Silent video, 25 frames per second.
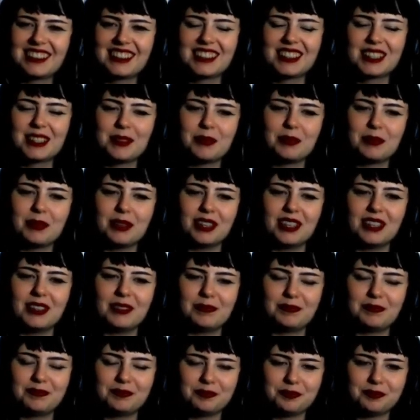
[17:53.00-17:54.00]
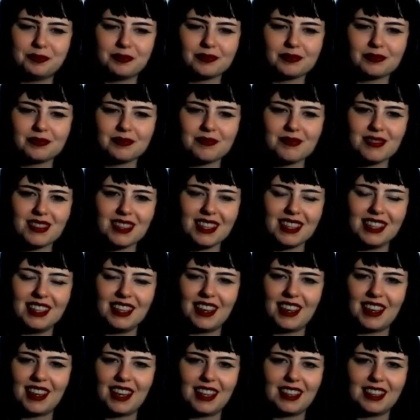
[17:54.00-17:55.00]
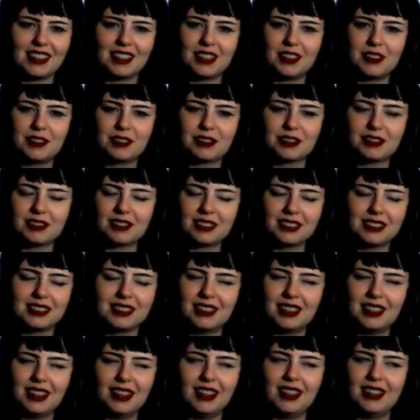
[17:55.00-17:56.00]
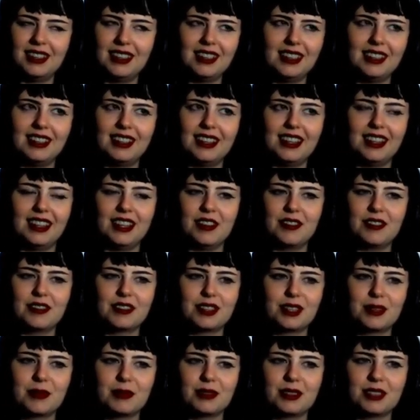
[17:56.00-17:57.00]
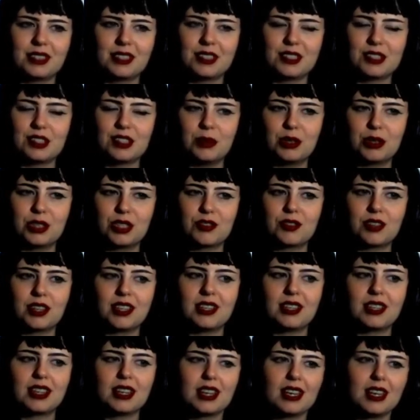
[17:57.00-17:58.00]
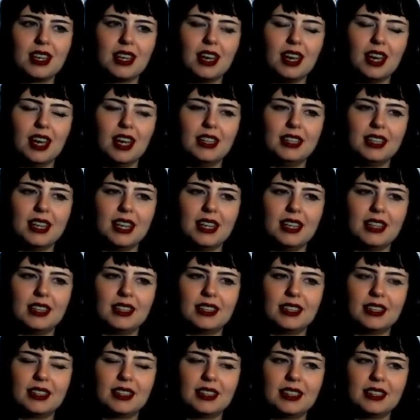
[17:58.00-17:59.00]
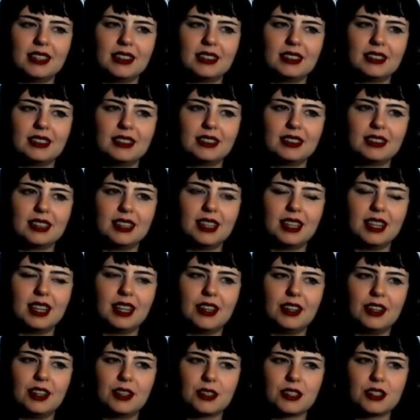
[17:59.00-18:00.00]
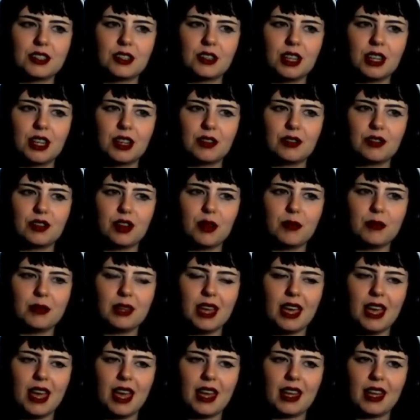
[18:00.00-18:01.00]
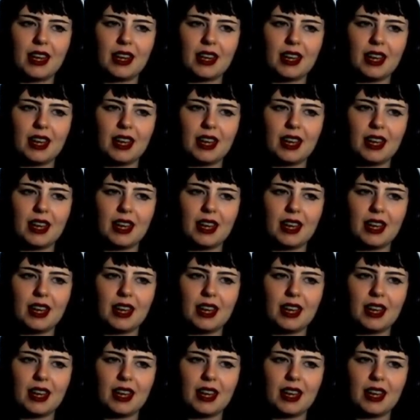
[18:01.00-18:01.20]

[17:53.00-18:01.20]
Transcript: But yeah, I love them. It's so much fun. And then I don't know. So like from that, I